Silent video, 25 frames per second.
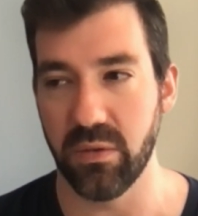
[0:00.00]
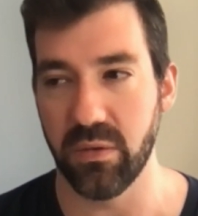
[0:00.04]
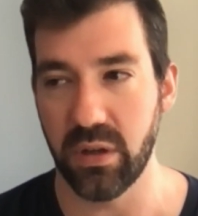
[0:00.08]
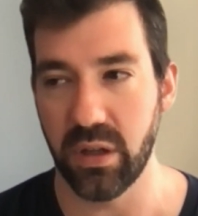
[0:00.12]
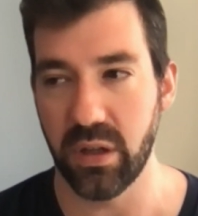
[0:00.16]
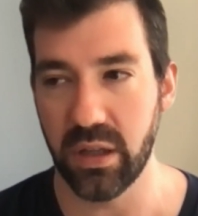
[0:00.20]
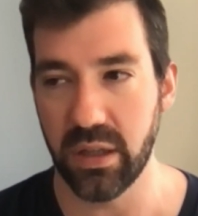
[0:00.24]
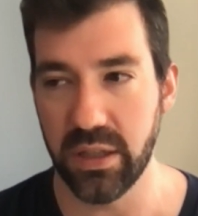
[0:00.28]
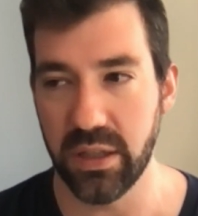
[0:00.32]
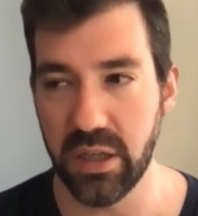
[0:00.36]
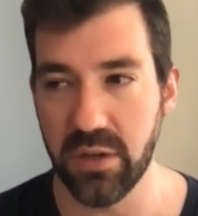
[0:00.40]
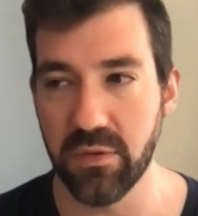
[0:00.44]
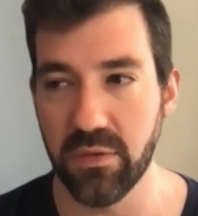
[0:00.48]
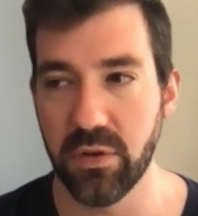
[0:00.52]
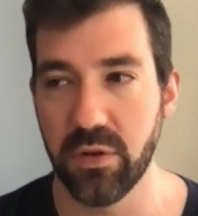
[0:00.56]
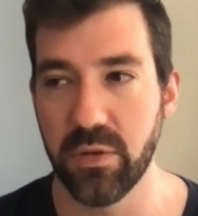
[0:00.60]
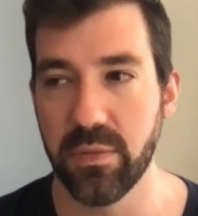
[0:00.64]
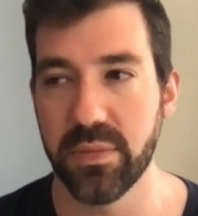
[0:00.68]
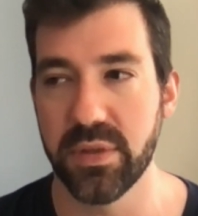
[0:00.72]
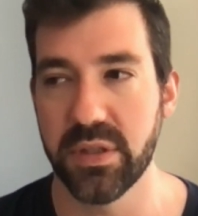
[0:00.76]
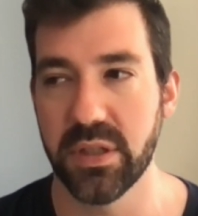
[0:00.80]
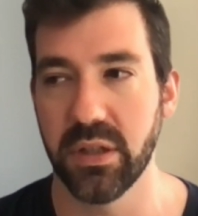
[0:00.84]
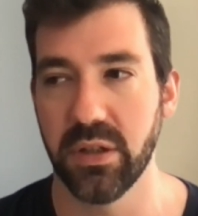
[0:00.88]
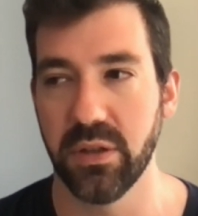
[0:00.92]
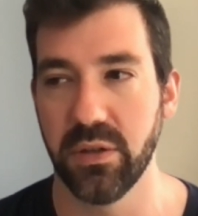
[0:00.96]
clean room
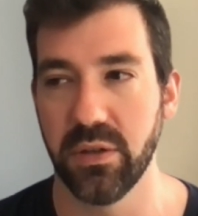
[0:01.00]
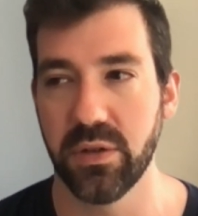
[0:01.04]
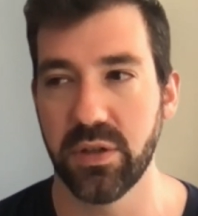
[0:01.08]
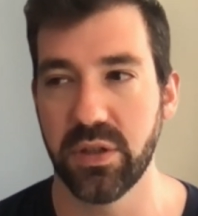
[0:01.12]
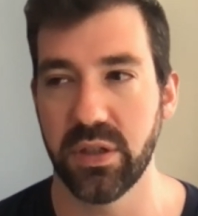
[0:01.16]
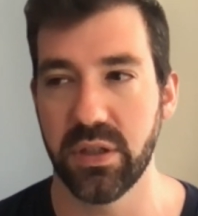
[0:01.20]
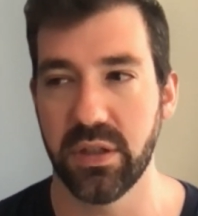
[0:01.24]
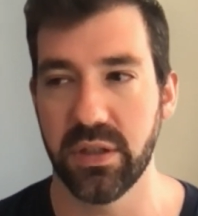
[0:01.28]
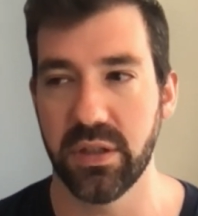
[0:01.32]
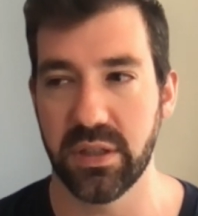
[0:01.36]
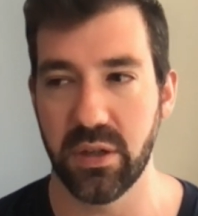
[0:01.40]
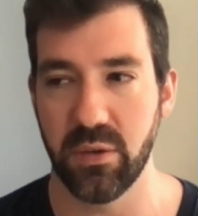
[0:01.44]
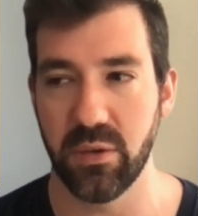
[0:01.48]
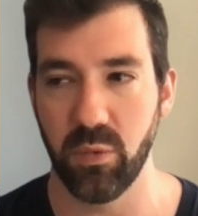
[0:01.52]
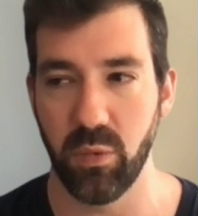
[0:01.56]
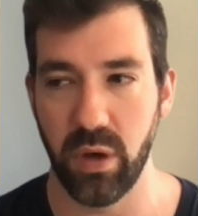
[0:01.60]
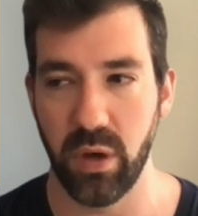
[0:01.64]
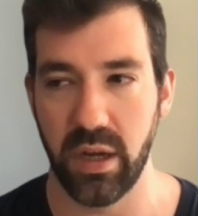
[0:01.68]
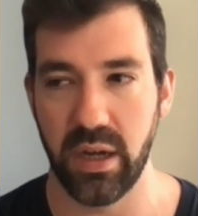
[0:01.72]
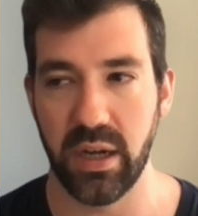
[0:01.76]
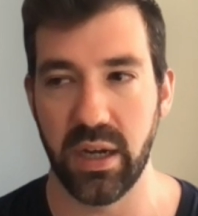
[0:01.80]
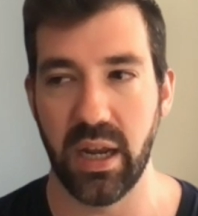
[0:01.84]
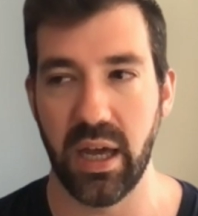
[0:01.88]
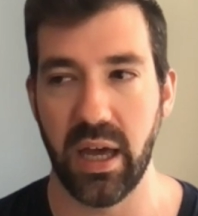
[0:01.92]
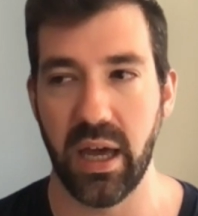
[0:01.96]
solutions and
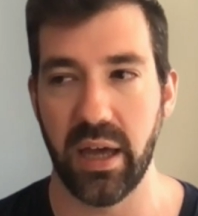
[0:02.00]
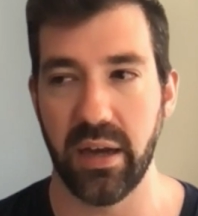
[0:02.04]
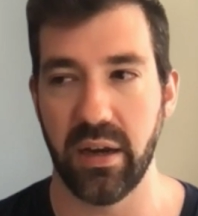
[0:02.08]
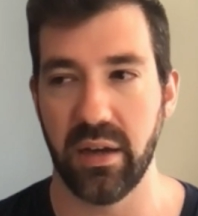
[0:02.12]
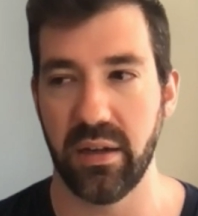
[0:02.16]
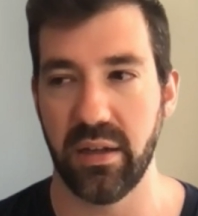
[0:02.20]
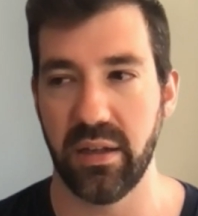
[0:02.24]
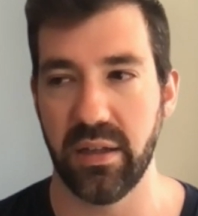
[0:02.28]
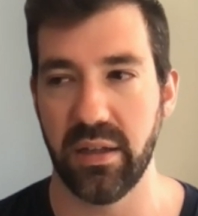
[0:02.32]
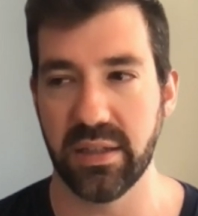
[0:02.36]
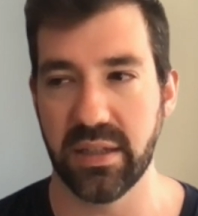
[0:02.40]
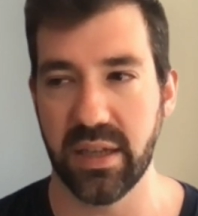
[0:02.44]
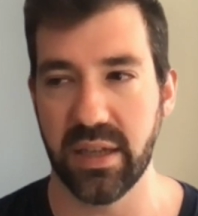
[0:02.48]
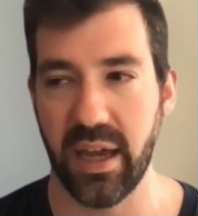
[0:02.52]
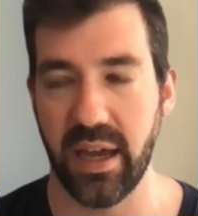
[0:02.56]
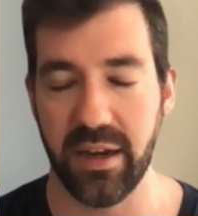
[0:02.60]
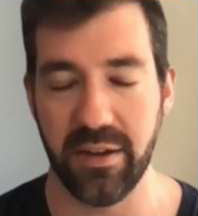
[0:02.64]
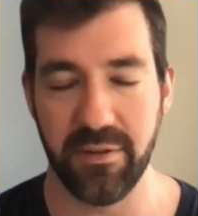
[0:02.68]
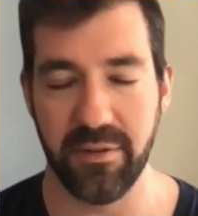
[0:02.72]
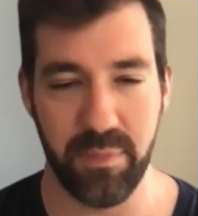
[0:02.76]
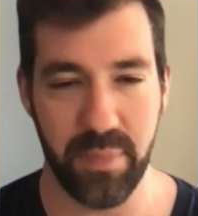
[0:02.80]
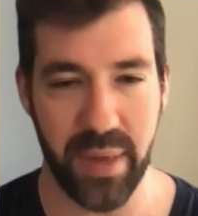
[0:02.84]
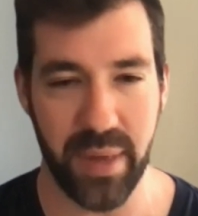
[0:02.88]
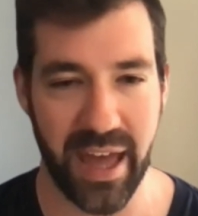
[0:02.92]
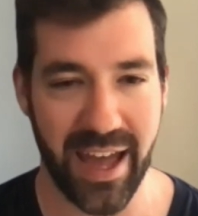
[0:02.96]
whatnot is kind
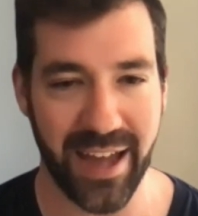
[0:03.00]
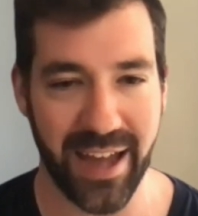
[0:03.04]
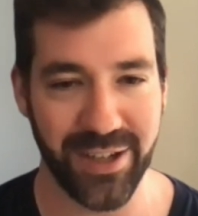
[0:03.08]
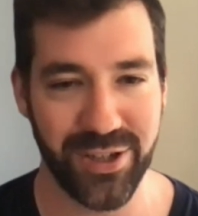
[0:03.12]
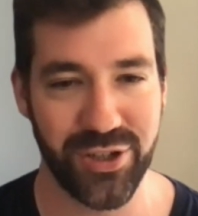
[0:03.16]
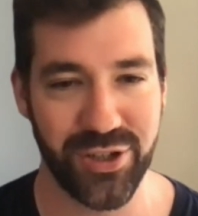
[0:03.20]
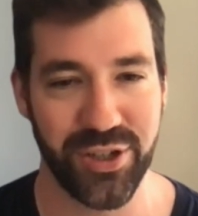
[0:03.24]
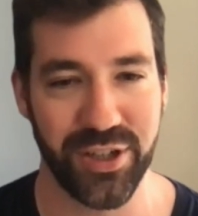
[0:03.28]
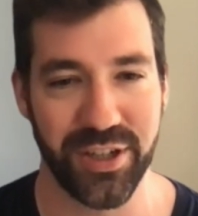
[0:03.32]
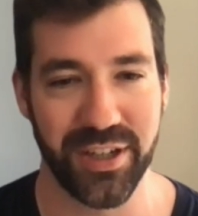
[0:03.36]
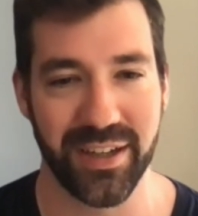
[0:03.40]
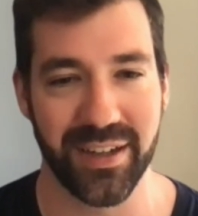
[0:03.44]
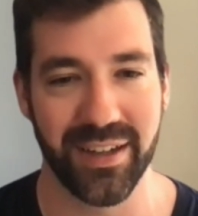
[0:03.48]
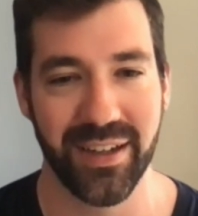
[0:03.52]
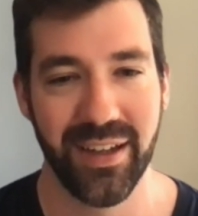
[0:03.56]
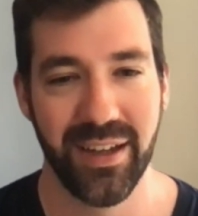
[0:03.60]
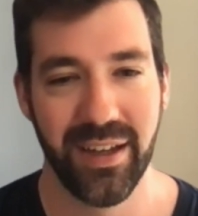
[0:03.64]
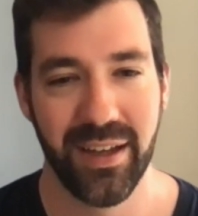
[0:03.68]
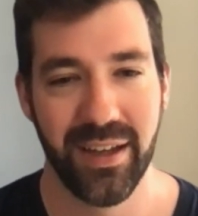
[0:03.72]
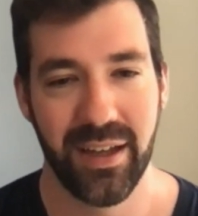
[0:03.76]
of patching,